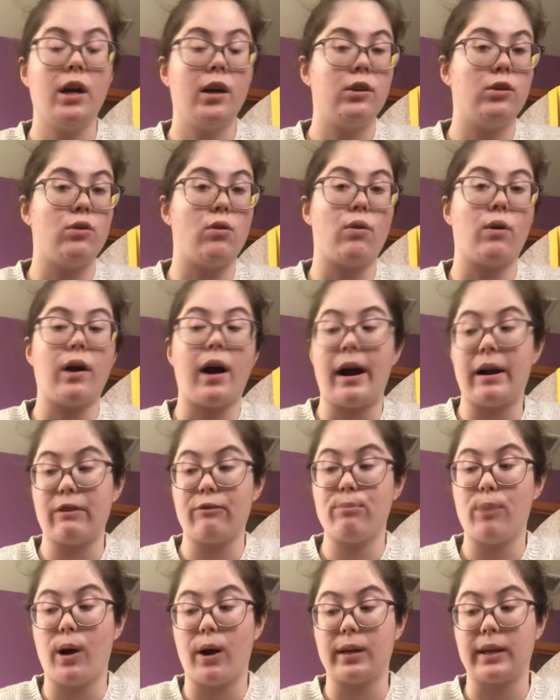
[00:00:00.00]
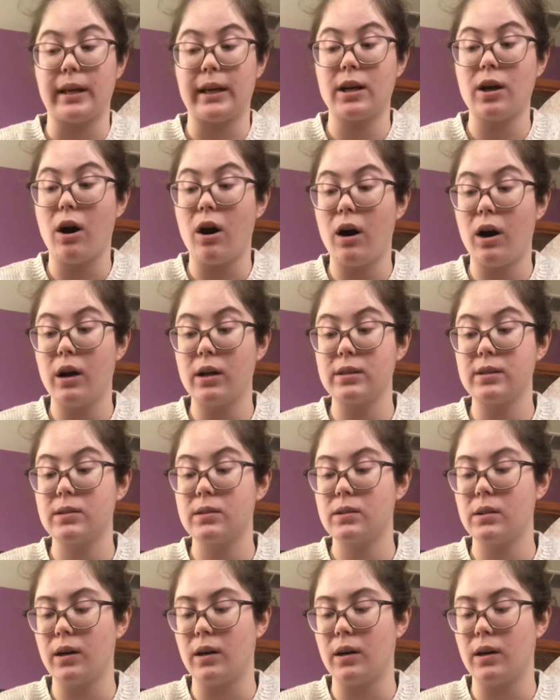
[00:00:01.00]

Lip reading: your out-of-pocket cost.